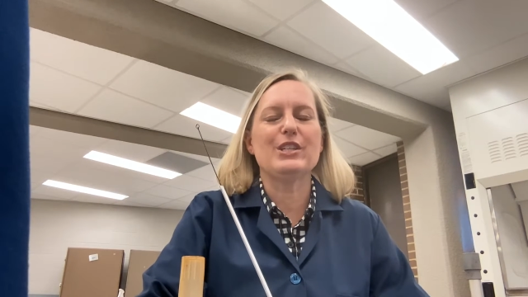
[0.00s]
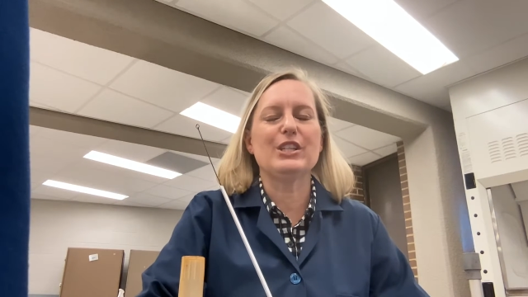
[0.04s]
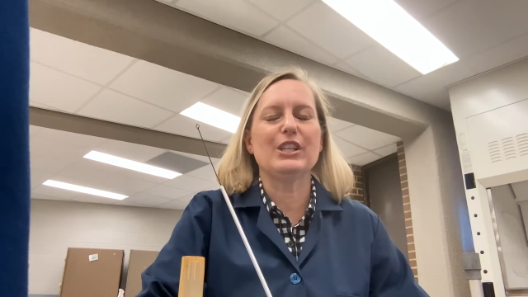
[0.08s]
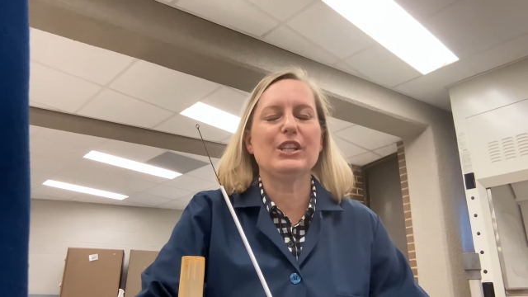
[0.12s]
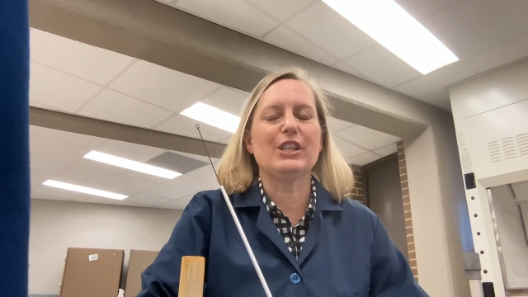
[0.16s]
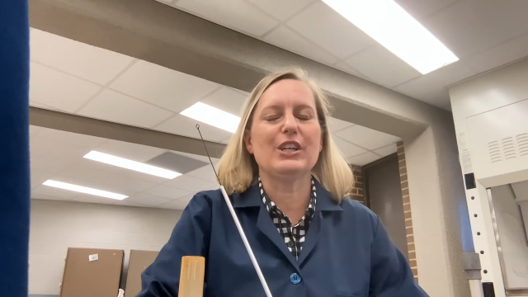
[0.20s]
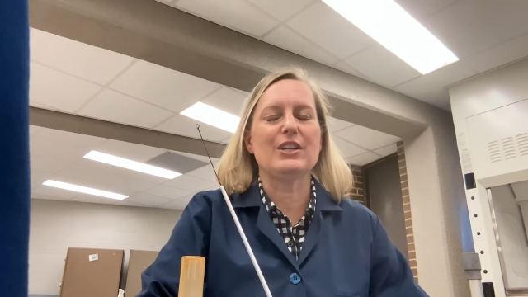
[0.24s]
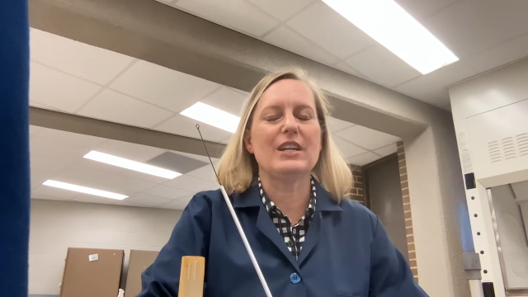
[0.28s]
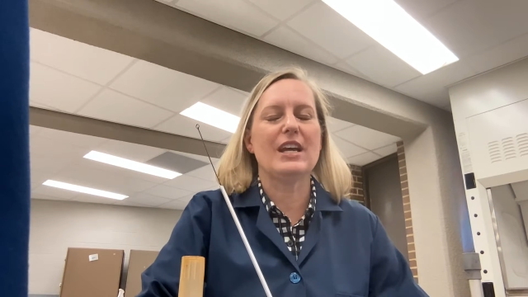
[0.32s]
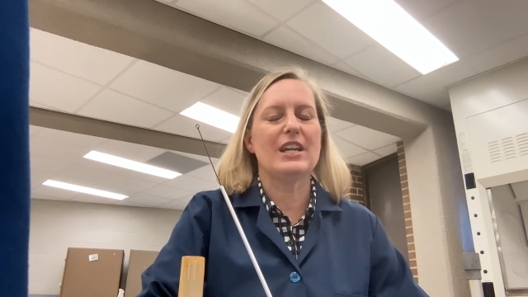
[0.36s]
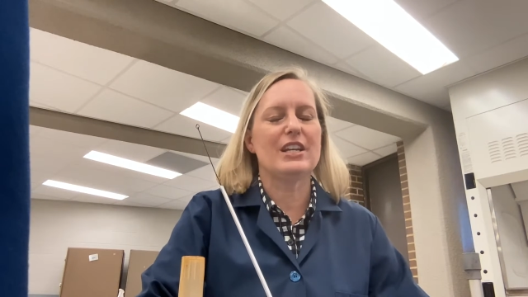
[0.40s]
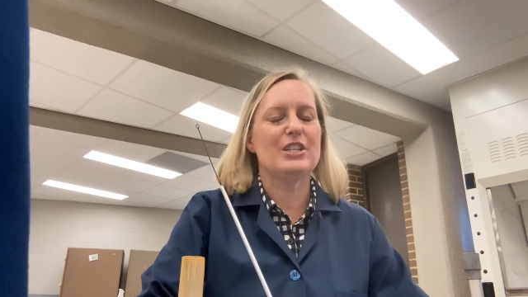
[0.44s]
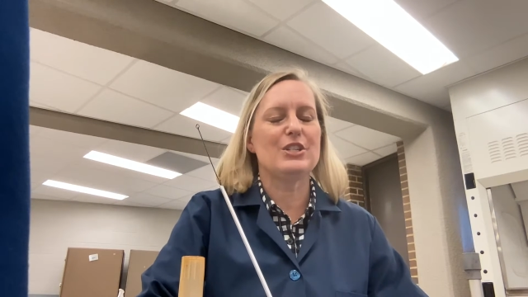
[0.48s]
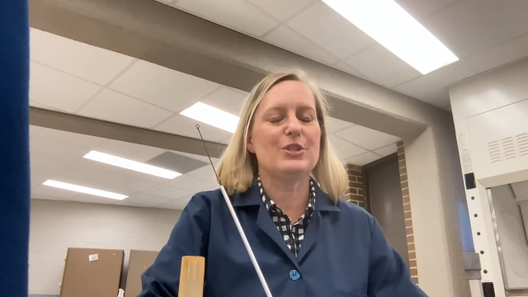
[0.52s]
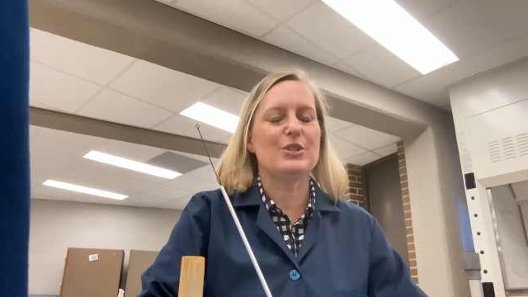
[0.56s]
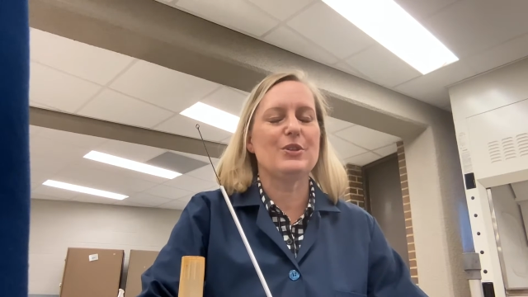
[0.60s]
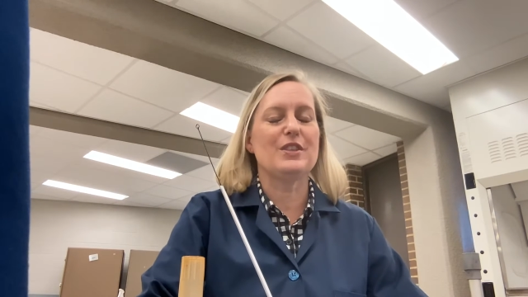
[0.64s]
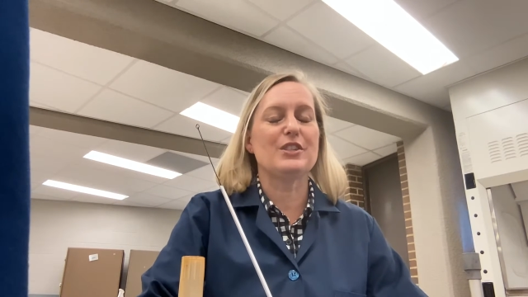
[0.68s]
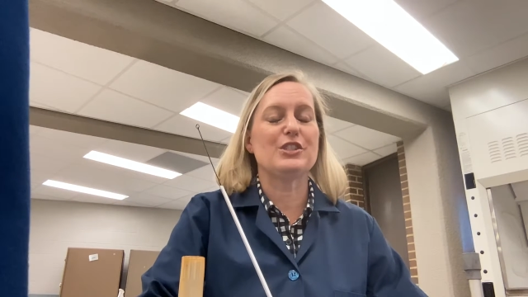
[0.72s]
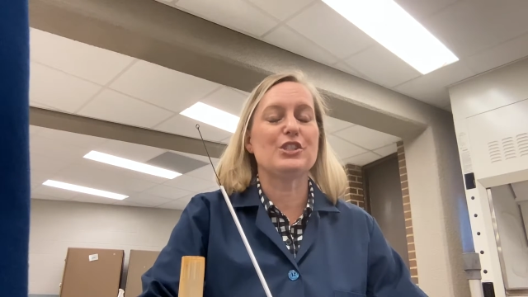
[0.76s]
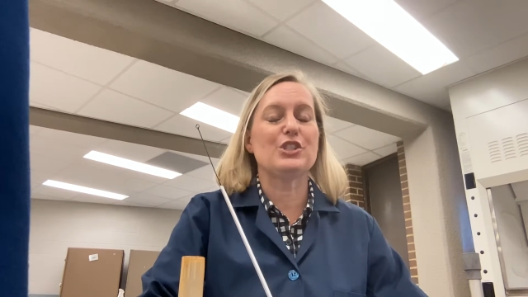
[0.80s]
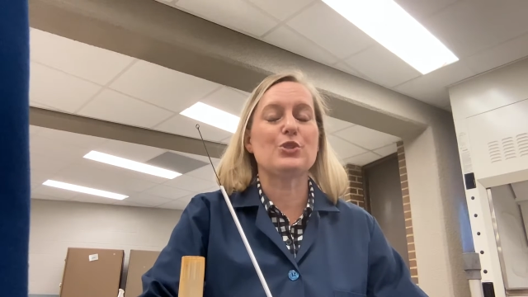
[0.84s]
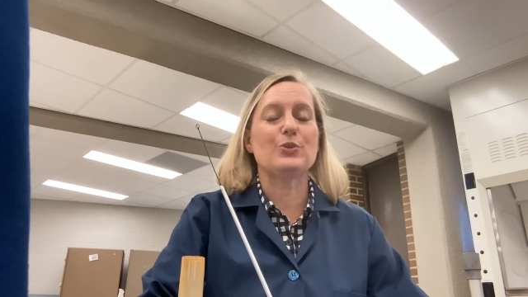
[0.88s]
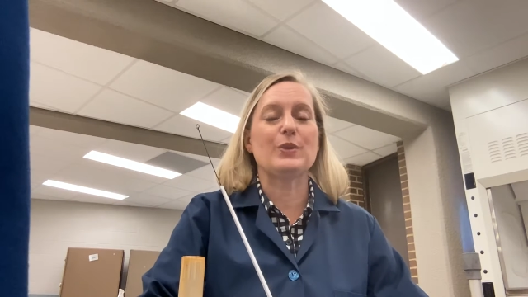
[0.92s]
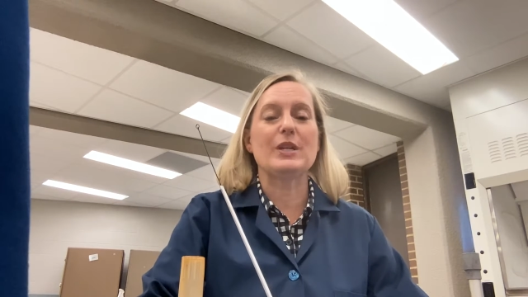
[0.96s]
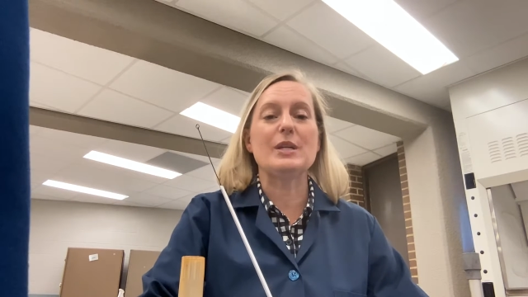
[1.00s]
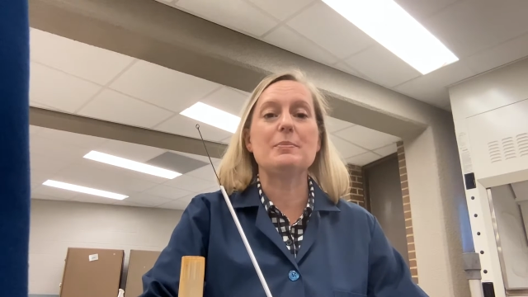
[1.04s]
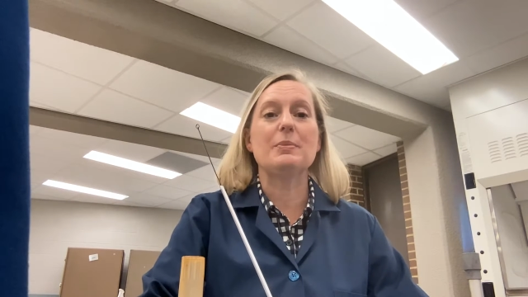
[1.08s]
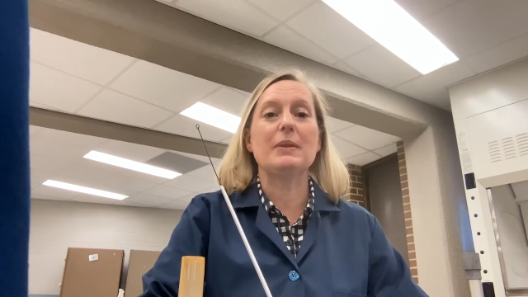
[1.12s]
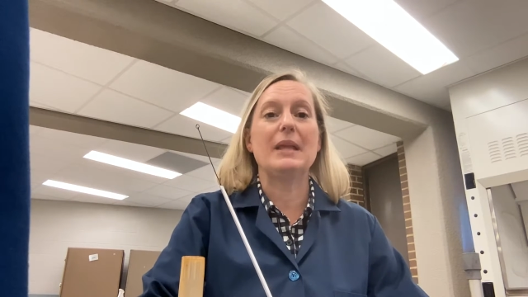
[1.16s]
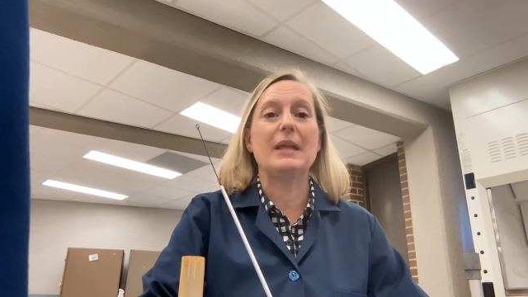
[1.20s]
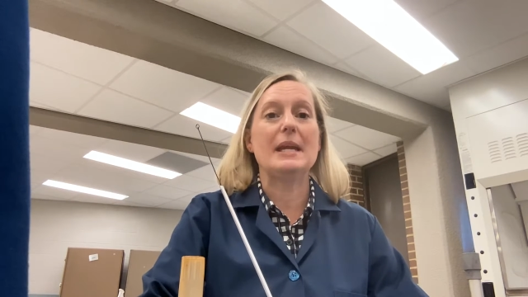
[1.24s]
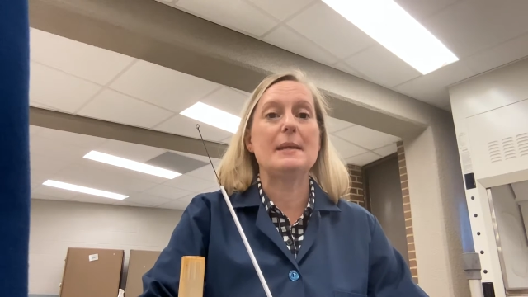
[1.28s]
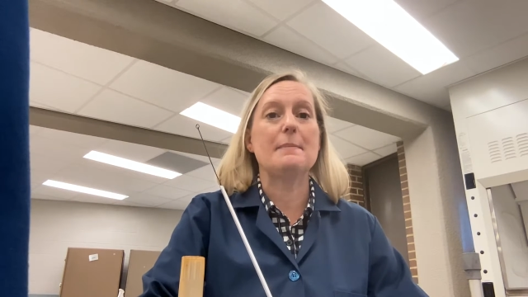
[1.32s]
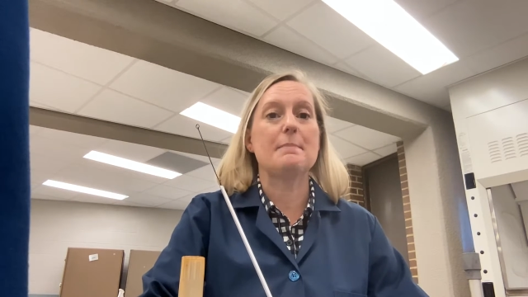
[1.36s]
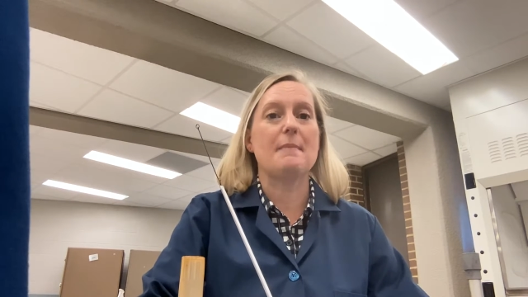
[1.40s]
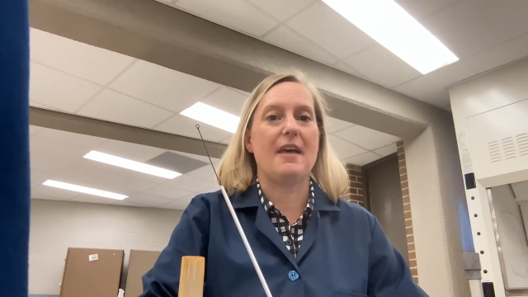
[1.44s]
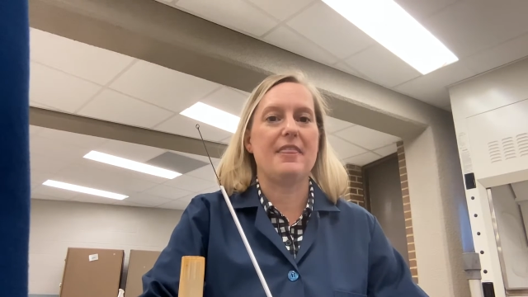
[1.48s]
learn how to do the street
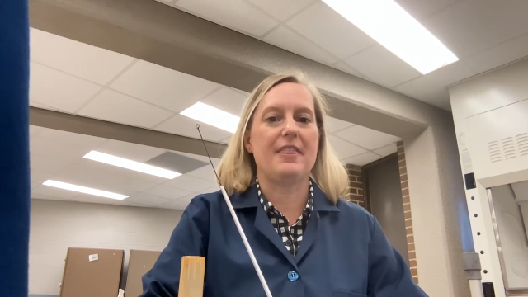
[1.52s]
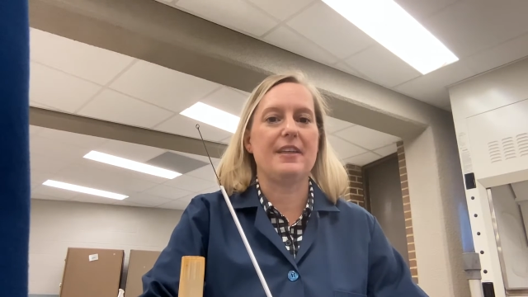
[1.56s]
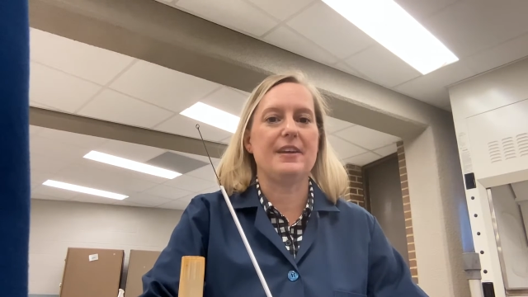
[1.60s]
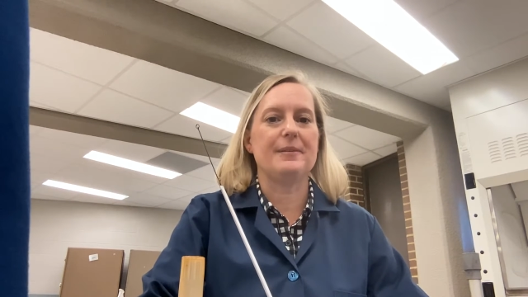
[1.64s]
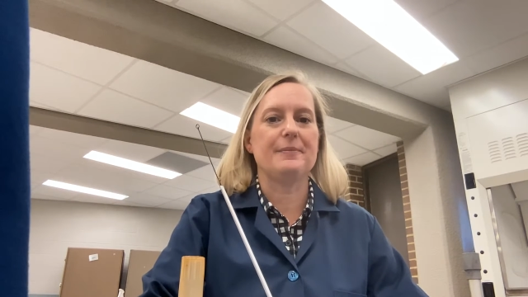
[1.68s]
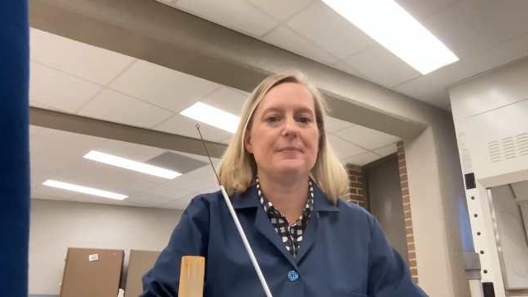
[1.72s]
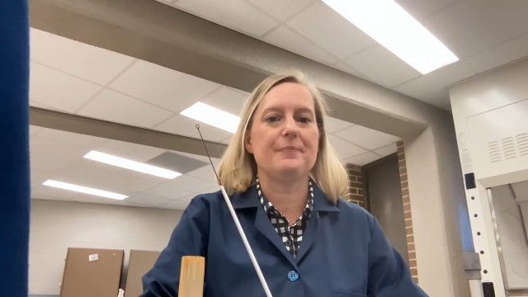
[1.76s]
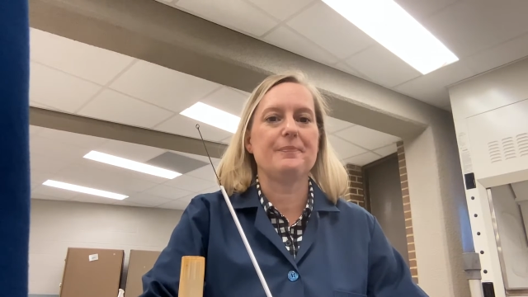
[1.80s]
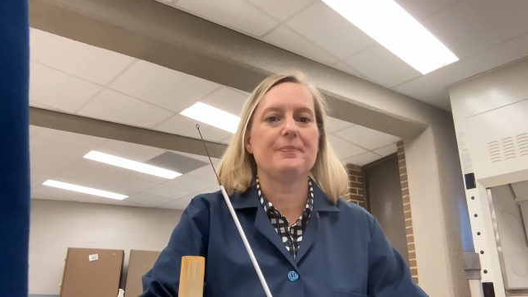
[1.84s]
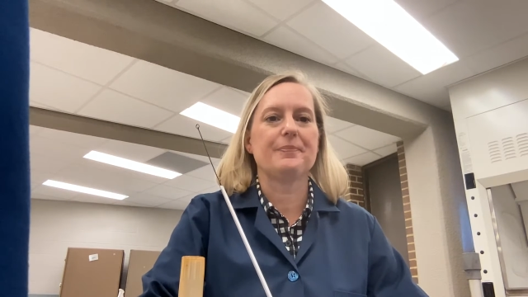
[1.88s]
plate method.